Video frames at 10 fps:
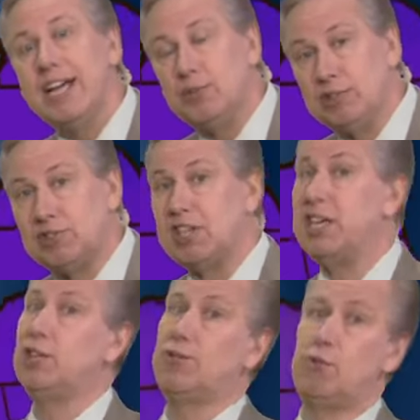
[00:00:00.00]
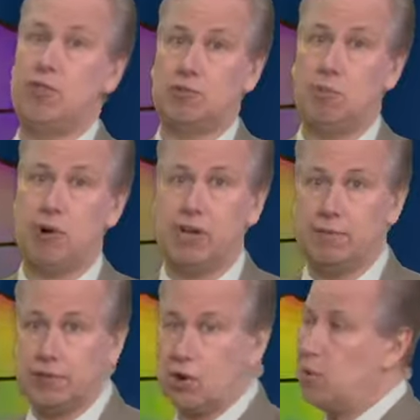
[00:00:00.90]
and dress the kids for this morning
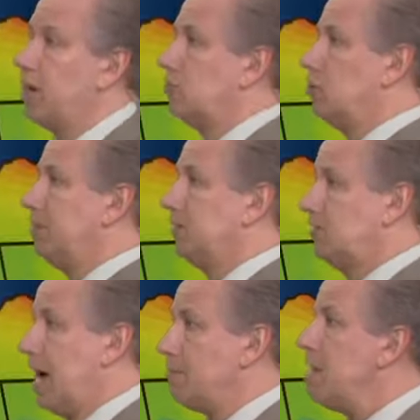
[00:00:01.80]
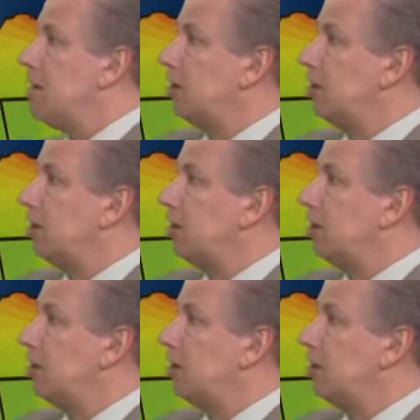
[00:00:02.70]
if they're going out to the bus stop.